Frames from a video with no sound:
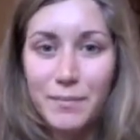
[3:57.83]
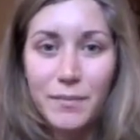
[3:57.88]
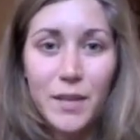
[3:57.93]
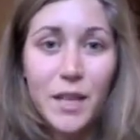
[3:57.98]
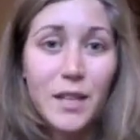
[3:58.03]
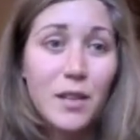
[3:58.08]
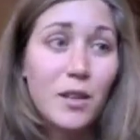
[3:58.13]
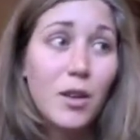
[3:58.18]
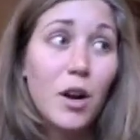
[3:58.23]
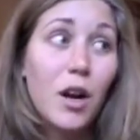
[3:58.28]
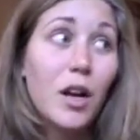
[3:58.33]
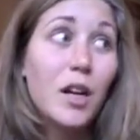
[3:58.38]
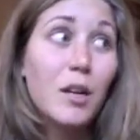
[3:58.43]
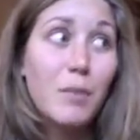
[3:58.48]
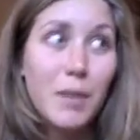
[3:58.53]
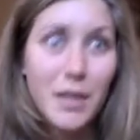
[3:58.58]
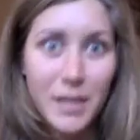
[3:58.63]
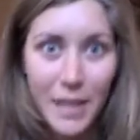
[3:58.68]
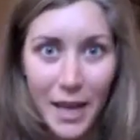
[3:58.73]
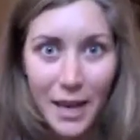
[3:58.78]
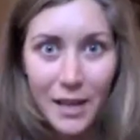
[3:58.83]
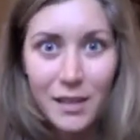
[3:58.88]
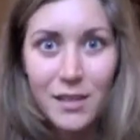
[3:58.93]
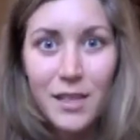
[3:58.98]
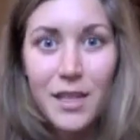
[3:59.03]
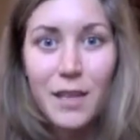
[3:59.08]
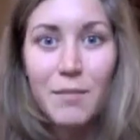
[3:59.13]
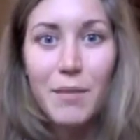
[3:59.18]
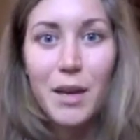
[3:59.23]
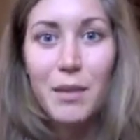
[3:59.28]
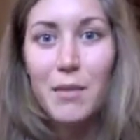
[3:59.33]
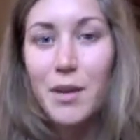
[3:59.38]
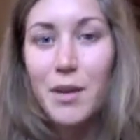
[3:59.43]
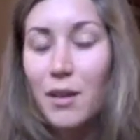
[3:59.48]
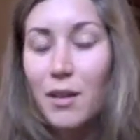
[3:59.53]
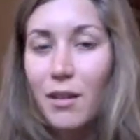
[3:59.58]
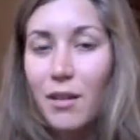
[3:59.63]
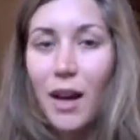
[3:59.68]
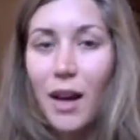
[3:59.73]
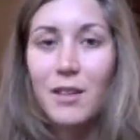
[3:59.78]
And there are going to be days that maybe
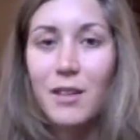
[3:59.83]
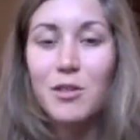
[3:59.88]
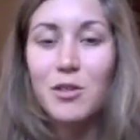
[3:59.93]
you're not